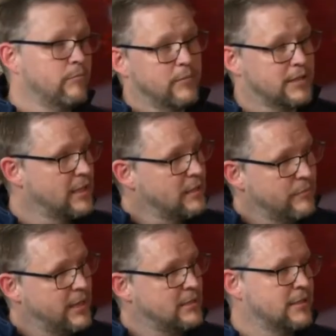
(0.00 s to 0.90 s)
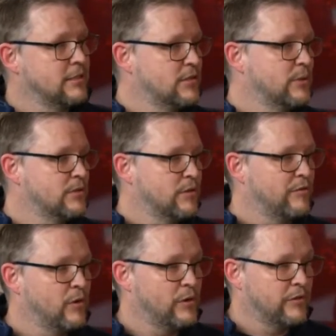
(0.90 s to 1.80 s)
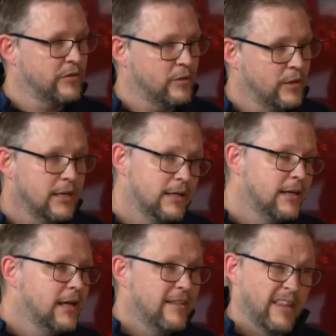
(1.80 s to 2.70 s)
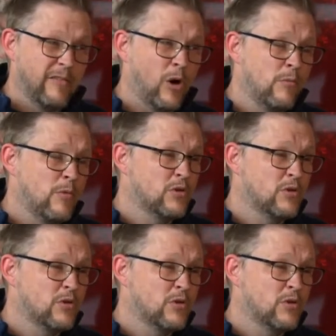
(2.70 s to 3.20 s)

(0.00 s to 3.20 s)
extended magazines, so on and so forth. So they've almost